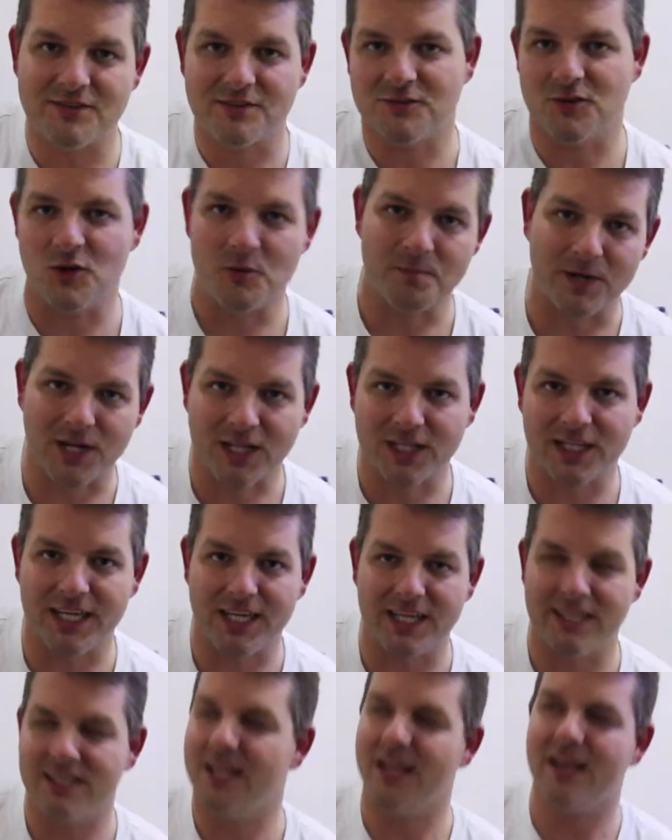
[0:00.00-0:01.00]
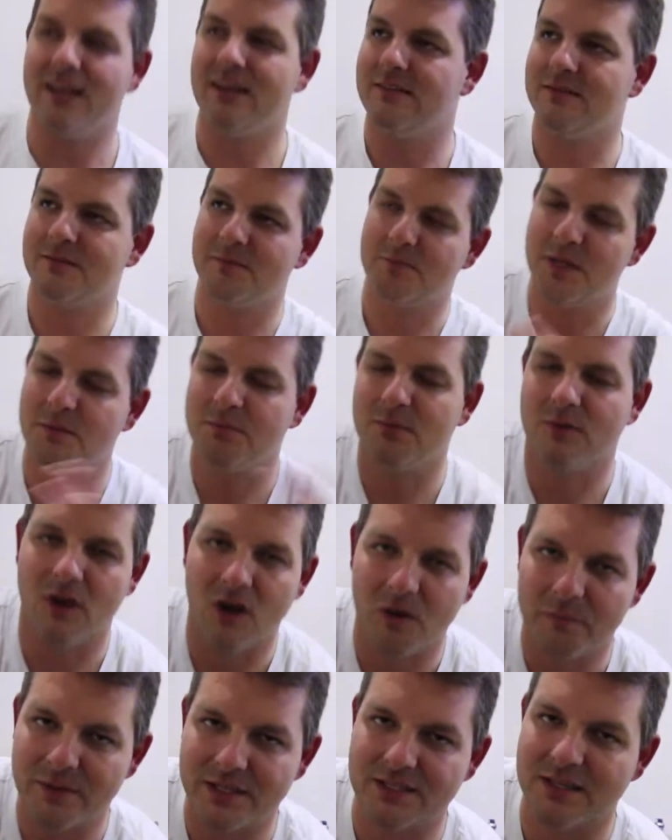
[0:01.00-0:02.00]
super clean. Yeah, people
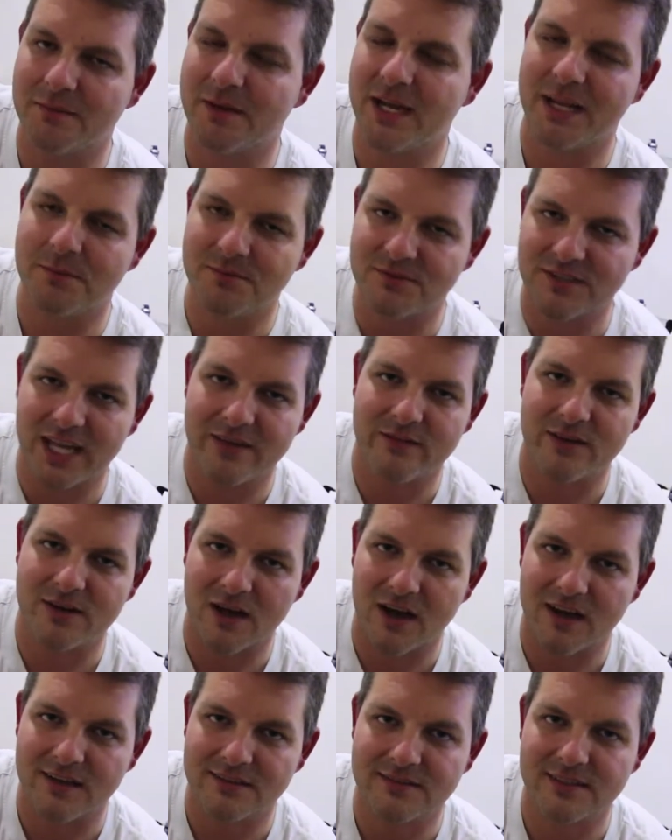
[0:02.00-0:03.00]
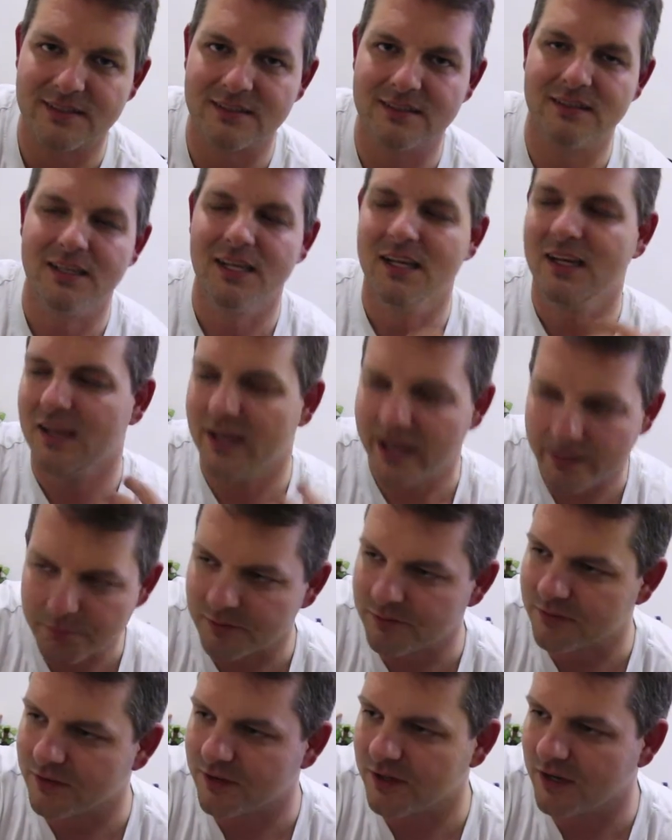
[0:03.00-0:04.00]
call me, my name's David Austin. I
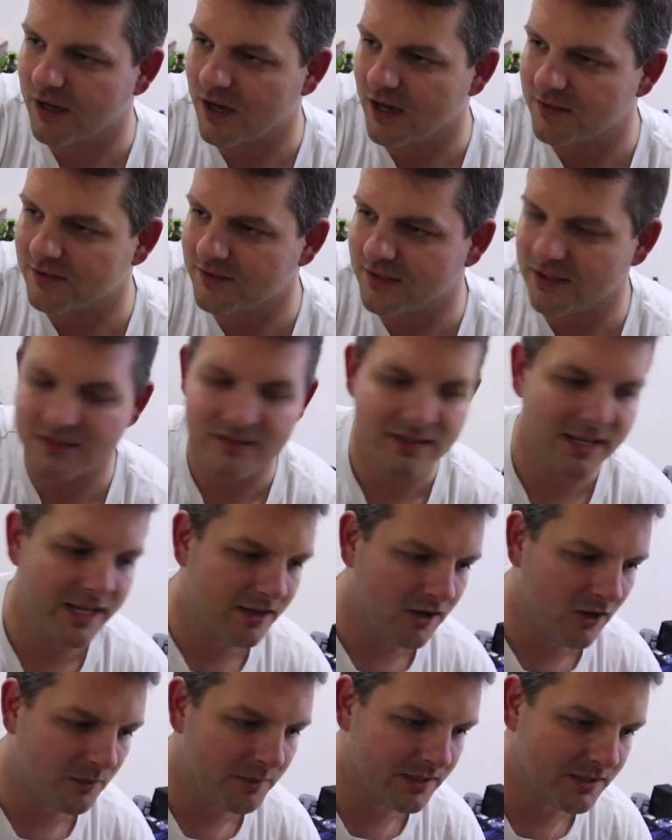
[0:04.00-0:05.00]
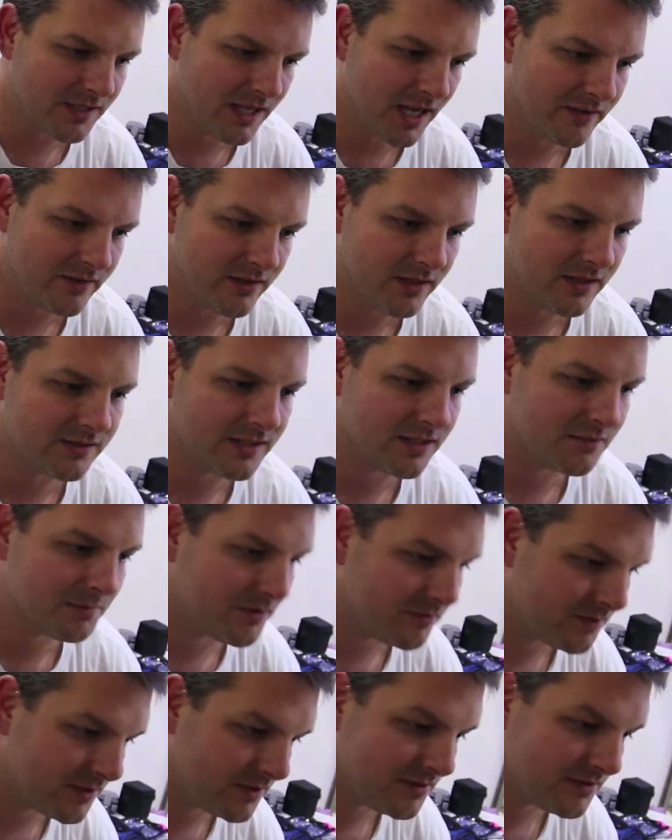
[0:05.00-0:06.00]
prefer Austin. They call me David because that's
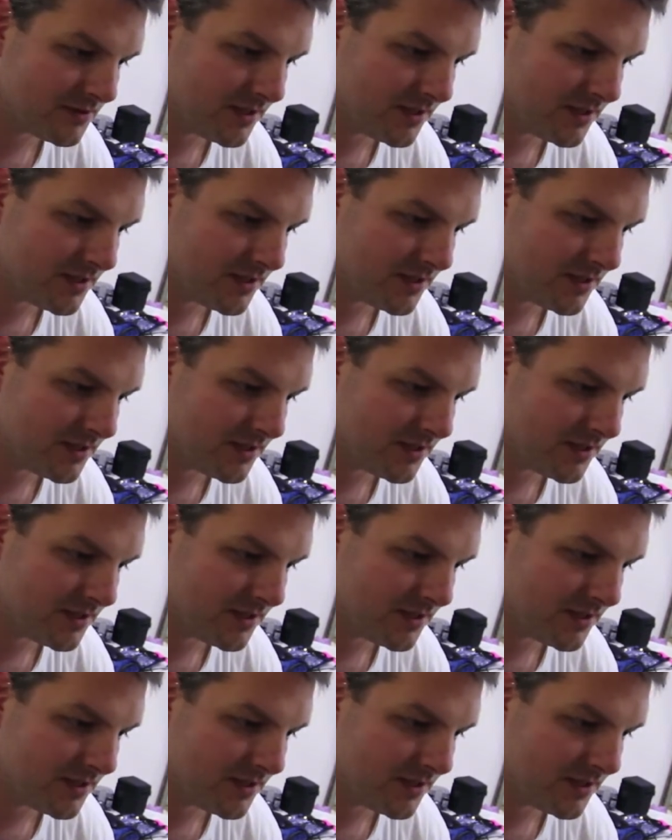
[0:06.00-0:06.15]
my first